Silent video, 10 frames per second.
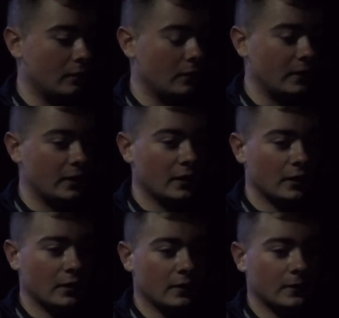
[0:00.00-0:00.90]

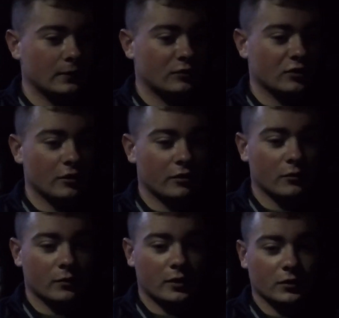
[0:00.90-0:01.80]
And trying to think
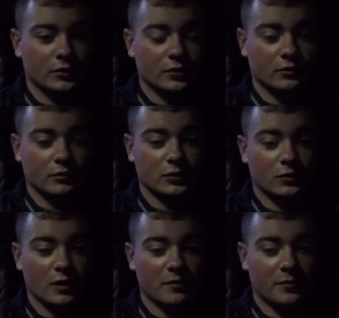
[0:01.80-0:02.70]
what else. There's
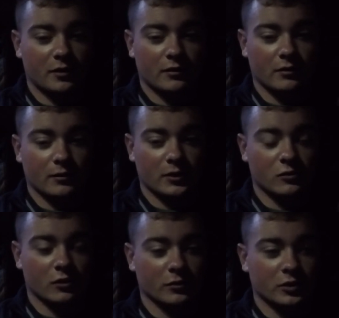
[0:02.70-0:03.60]
quite a bit that's
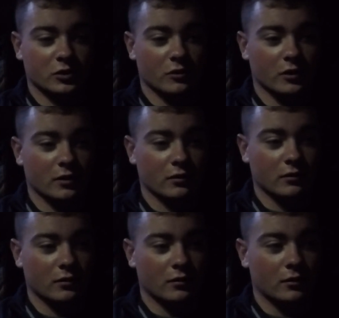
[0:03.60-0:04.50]
wrong with this truck.
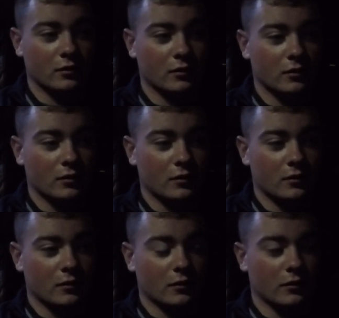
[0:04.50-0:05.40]

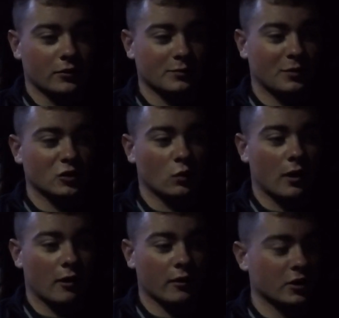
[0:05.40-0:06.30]
There's a bunch of
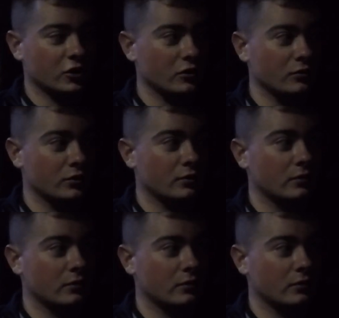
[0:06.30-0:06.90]
wiring issues.